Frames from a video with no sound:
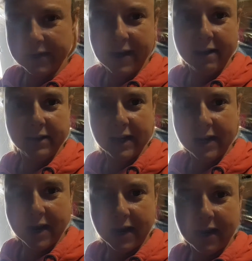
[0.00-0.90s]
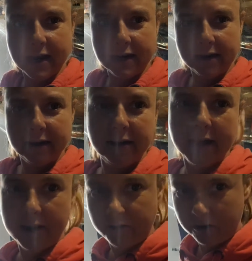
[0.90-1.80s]
didn't have any, and the
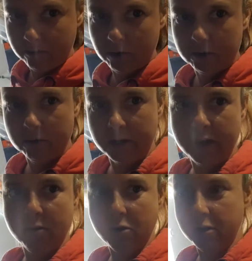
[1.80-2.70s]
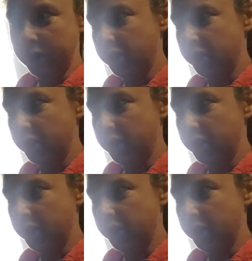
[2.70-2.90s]
attitude was, well, you either want it or you